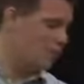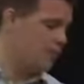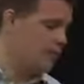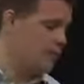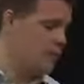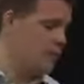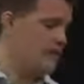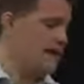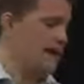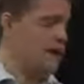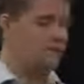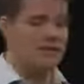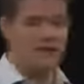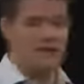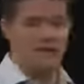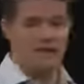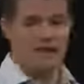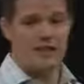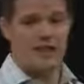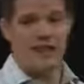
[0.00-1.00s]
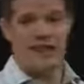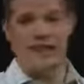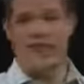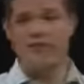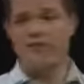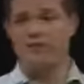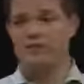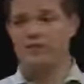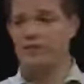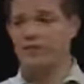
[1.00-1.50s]
we print 1,000 of these at a
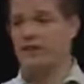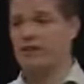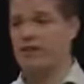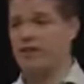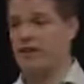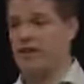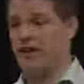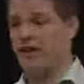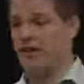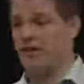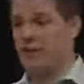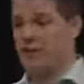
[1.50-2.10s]
time. So I'm like, hey,